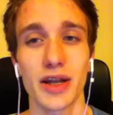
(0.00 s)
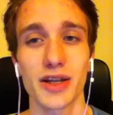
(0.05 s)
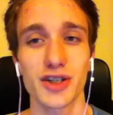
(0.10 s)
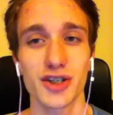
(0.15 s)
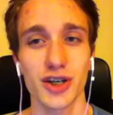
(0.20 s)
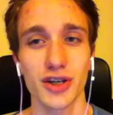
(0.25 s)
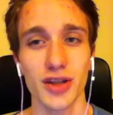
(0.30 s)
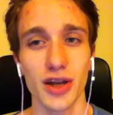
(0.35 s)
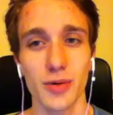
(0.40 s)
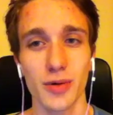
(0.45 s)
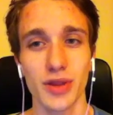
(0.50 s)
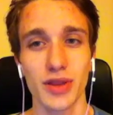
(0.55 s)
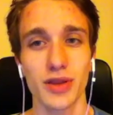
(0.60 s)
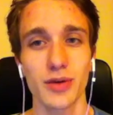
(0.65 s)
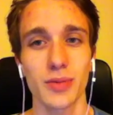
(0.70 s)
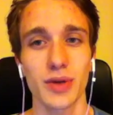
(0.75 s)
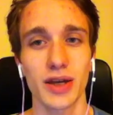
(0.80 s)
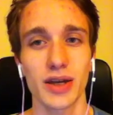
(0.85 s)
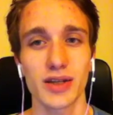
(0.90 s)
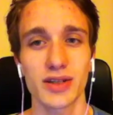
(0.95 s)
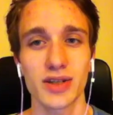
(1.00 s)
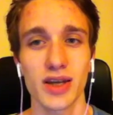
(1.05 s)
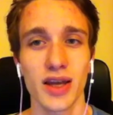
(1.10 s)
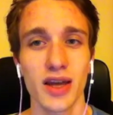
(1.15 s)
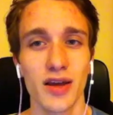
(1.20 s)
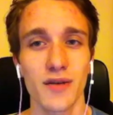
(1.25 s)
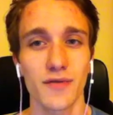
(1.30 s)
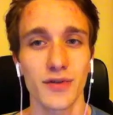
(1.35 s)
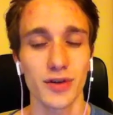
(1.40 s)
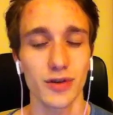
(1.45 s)
And I share that with you because
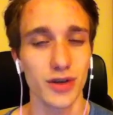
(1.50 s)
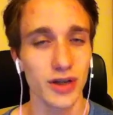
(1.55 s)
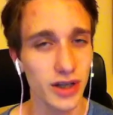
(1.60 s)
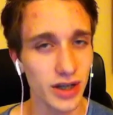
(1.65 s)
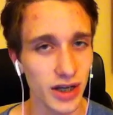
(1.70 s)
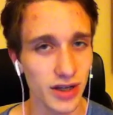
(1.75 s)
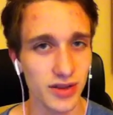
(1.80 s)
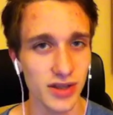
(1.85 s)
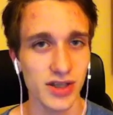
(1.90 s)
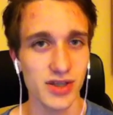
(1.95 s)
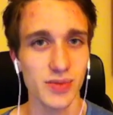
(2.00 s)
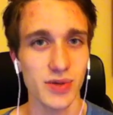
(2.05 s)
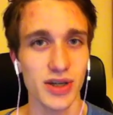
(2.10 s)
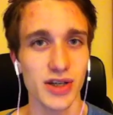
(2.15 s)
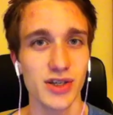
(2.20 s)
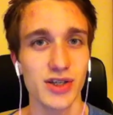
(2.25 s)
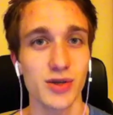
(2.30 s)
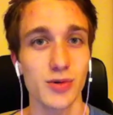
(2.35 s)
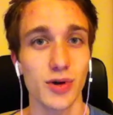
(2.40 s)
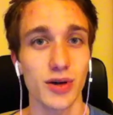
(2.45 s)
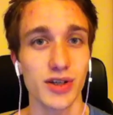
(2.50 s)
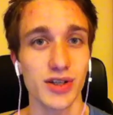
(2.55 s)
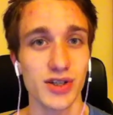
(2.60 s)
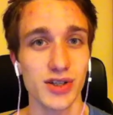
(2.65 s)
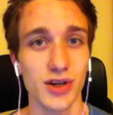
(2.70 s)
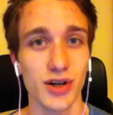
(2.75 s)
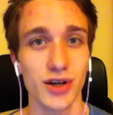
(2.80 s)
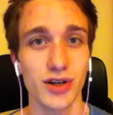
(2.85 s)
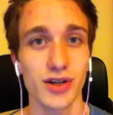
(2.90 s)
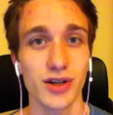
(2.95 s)
if you're looking at this because you want to
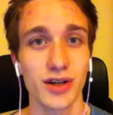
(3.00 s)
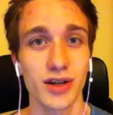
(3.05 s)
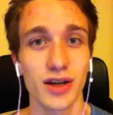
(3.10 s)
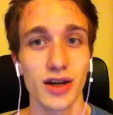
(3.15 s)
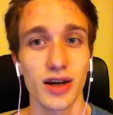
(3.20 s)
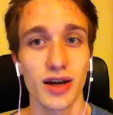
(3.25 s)
start